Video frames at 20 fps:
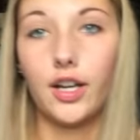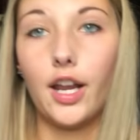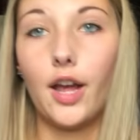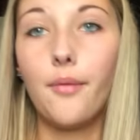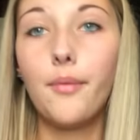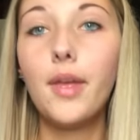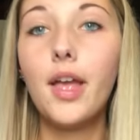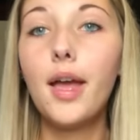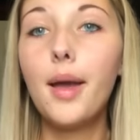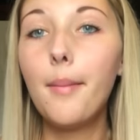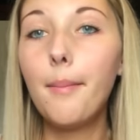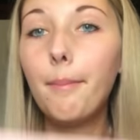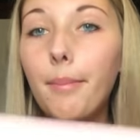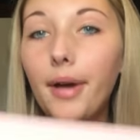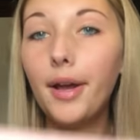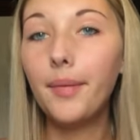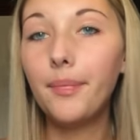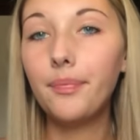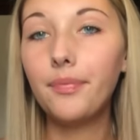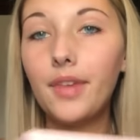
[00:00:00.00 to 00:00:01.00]
right now.
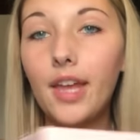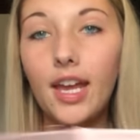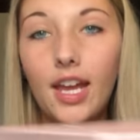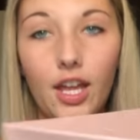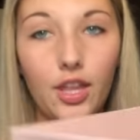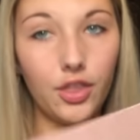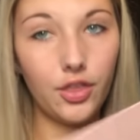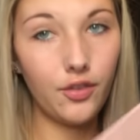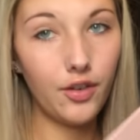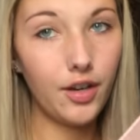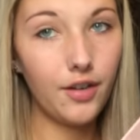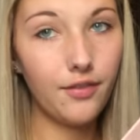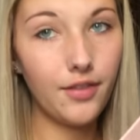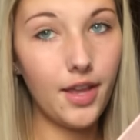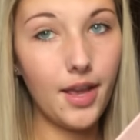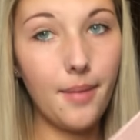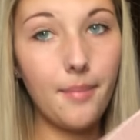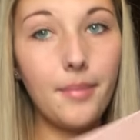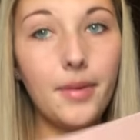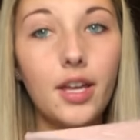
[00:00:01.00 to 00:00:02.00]
But I got three of
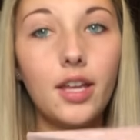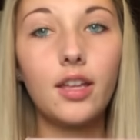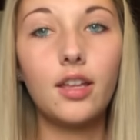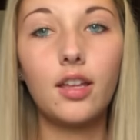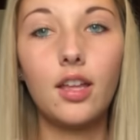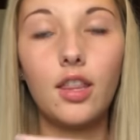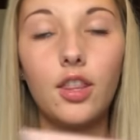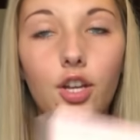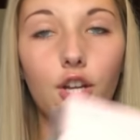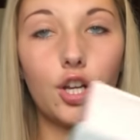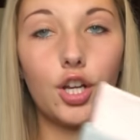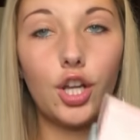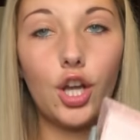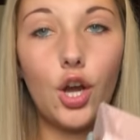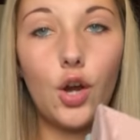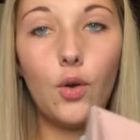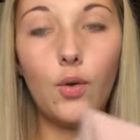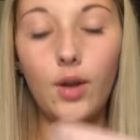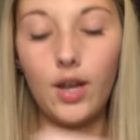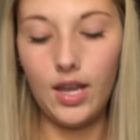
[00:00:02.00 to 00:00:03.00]
them. They're gonna
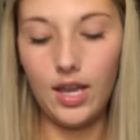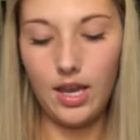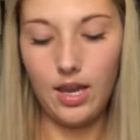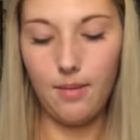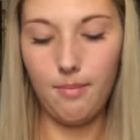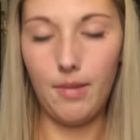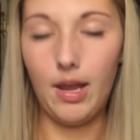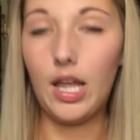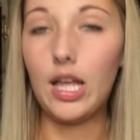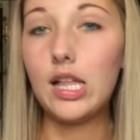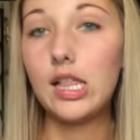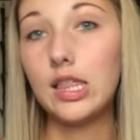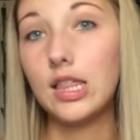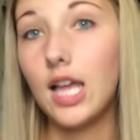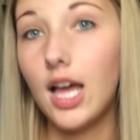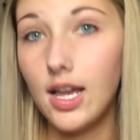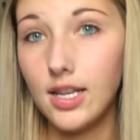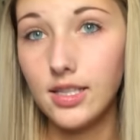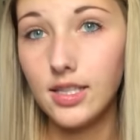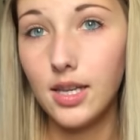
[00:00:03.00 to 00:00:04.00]
go in my
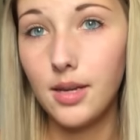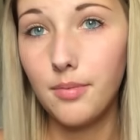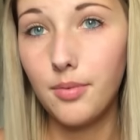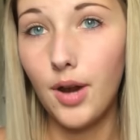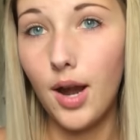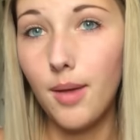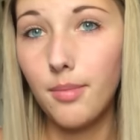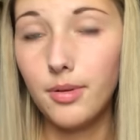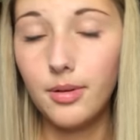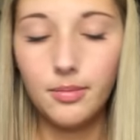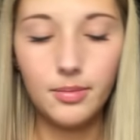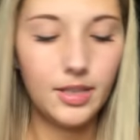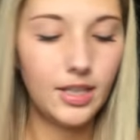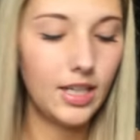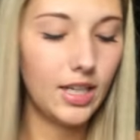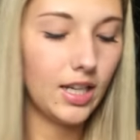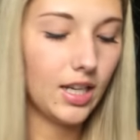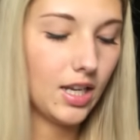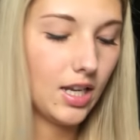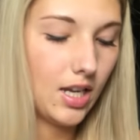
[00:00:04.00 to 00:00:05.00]
closet
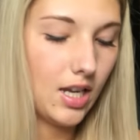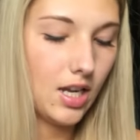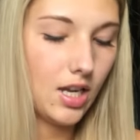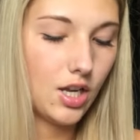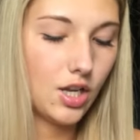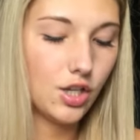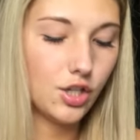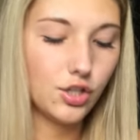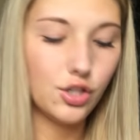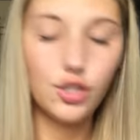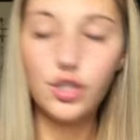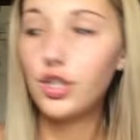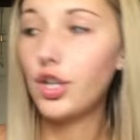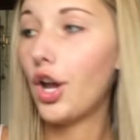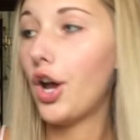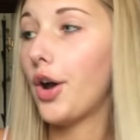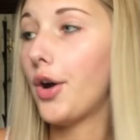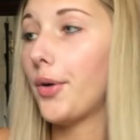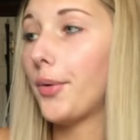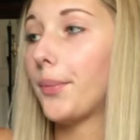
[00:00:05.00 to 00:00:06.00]
probably.
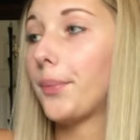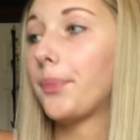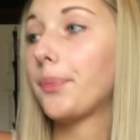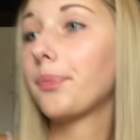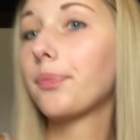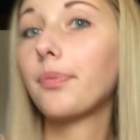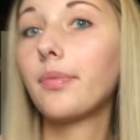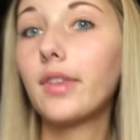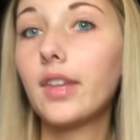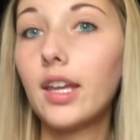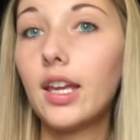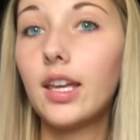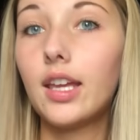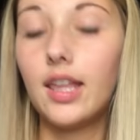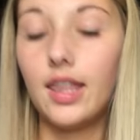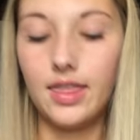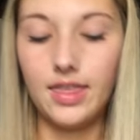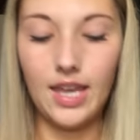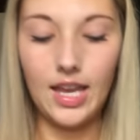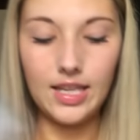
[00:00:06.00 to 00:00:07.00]
So
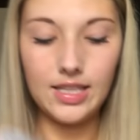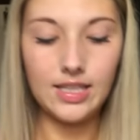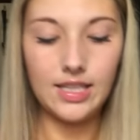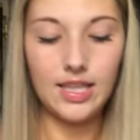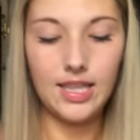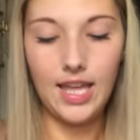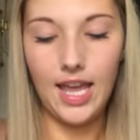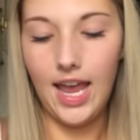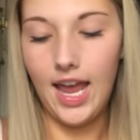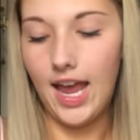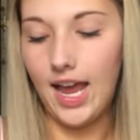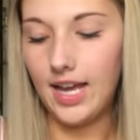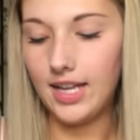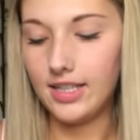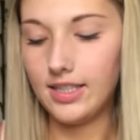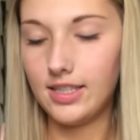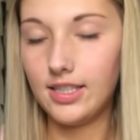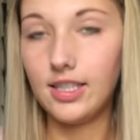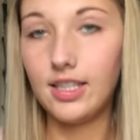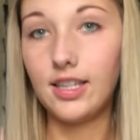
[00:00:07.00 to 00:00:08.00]
that's that.